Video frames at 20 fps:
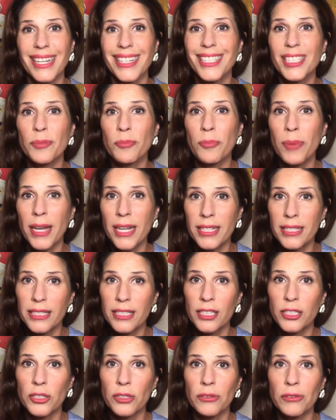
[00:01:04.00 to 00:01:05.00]
it's best to
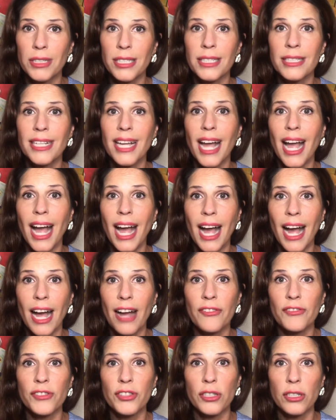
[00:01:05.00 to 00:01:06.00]
do this
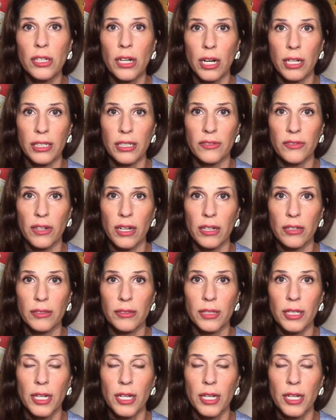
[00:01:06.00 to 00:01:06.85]
after Carnival,